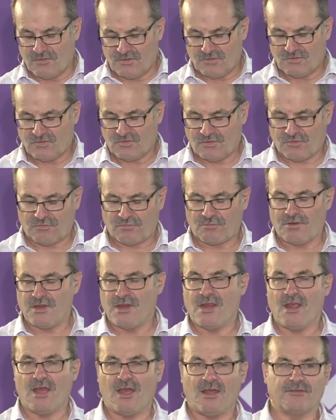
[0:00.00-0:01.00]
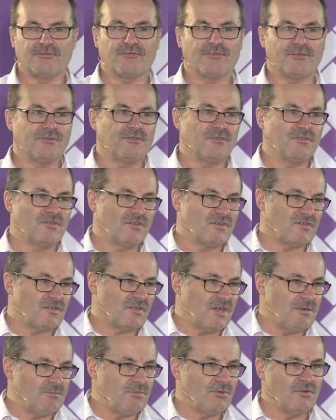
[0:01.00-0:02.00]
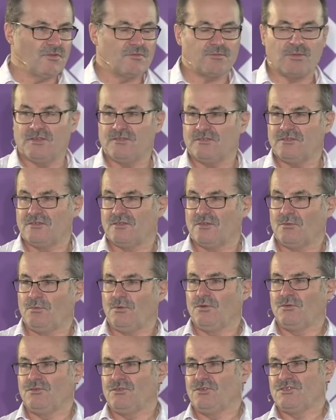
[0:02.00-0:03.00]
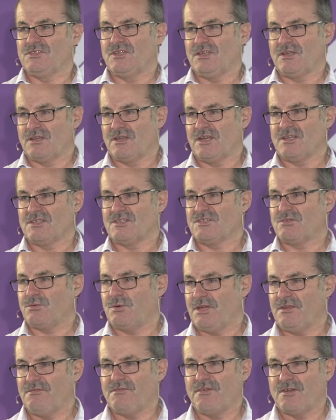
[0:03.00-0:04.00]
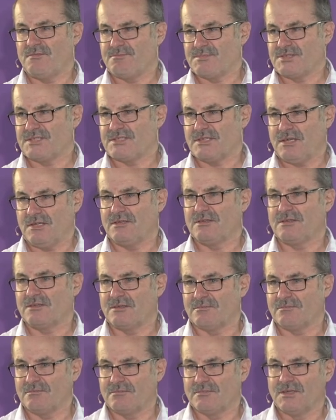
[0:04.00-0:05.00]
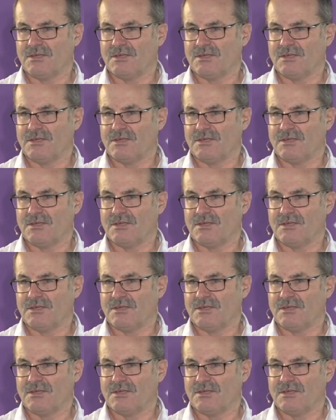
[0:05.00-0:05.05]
There's 300 seabird species in the world. New Zealand has 25% of them.